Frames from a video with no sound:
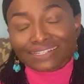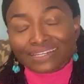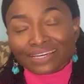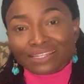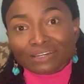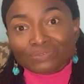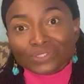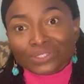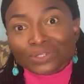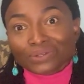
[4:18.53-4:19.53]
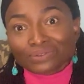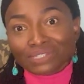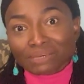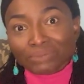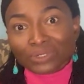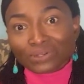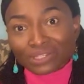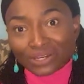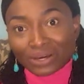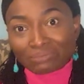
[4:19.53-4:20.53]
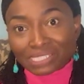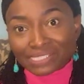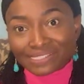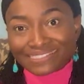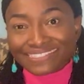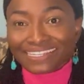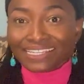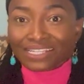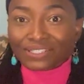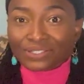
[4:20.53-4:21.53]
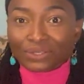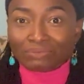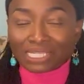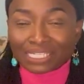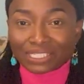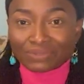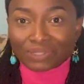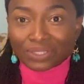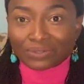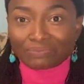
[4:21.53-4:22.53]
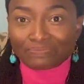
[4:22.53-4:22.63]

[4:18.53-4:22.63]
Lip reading: I'd love to know. Let me know in the comments, and I'll see you in my next video.